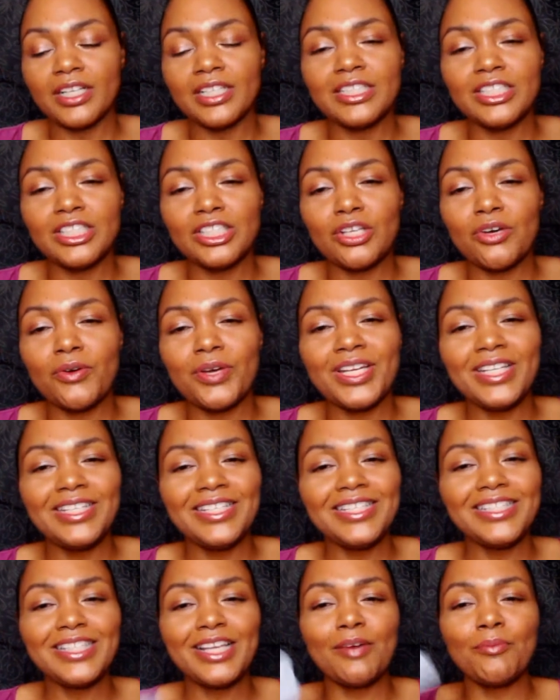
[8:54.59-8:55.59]
And so it
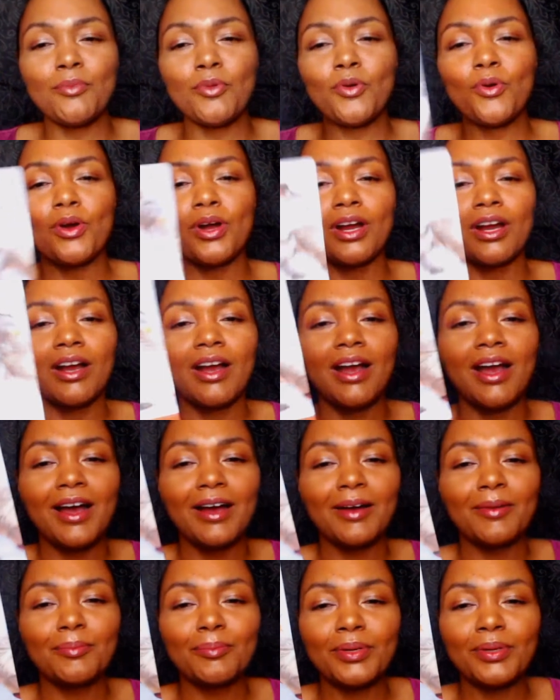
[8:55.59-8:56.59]
is a more
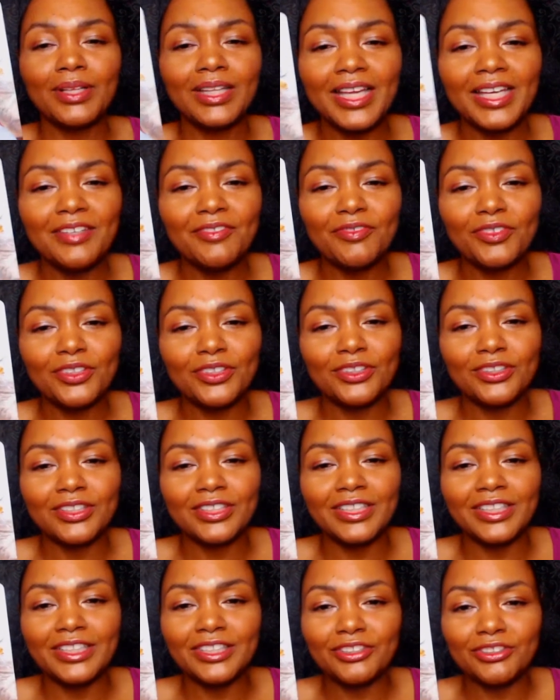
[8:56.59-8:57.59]
playful
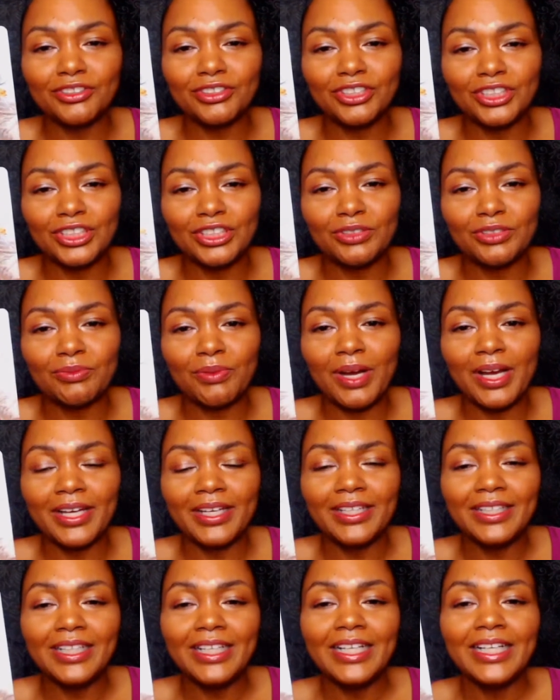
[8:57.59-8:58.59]
energy, right?